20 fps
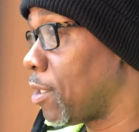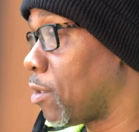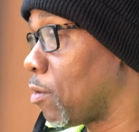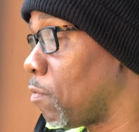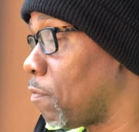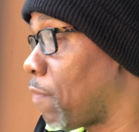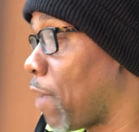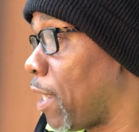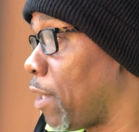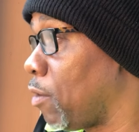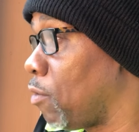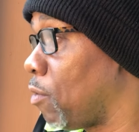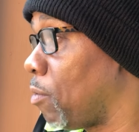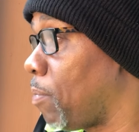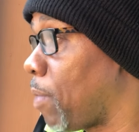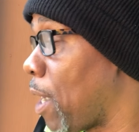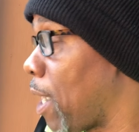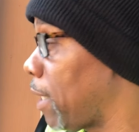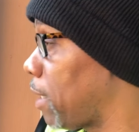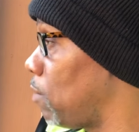Don't fight over
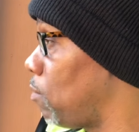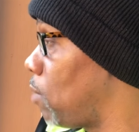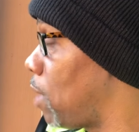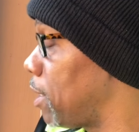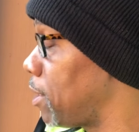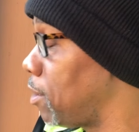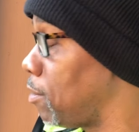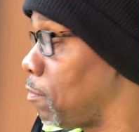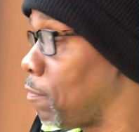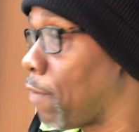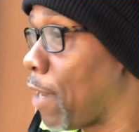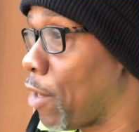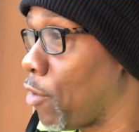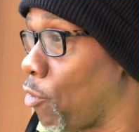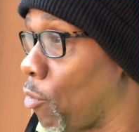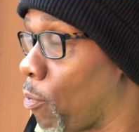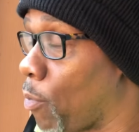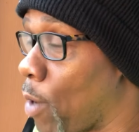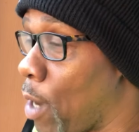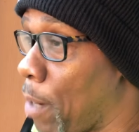pocket watches. Don't fight
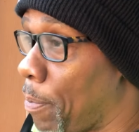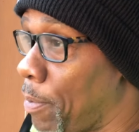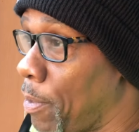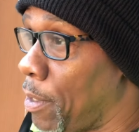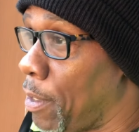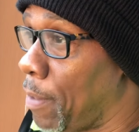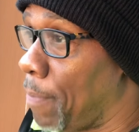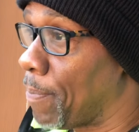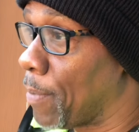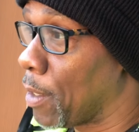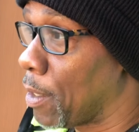over property.